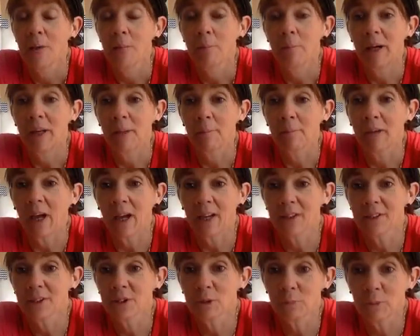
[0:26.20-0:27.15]
But I'm
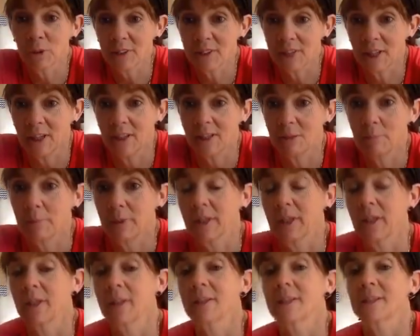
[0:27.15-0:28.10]
kind of super excited
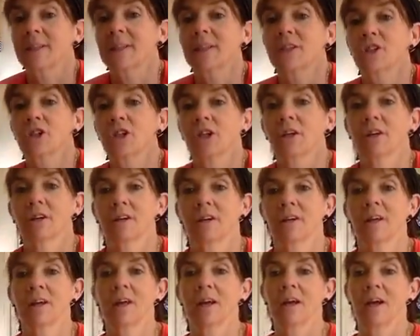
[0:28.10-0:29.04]
because this
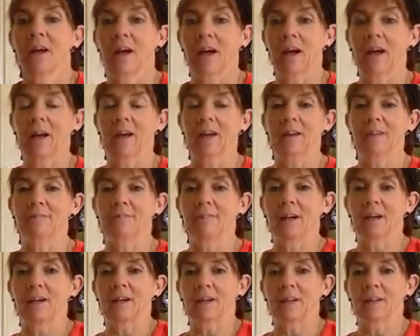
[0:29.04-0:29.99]
year I've
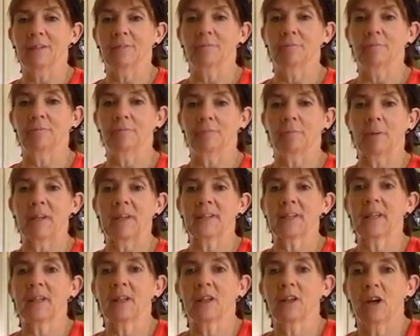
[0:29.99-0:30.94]
my
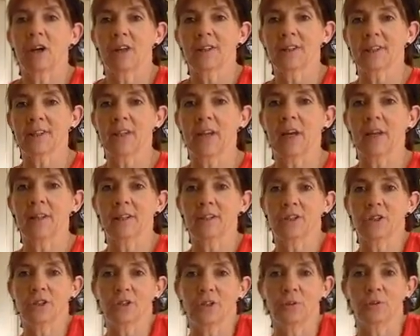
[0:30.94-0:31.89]
son-in-law decided
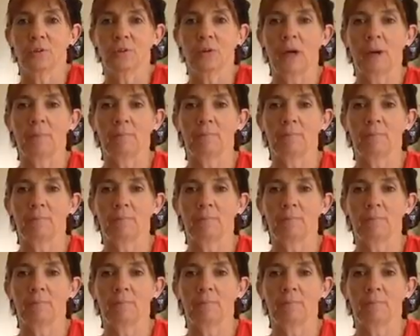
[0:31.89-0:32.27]
to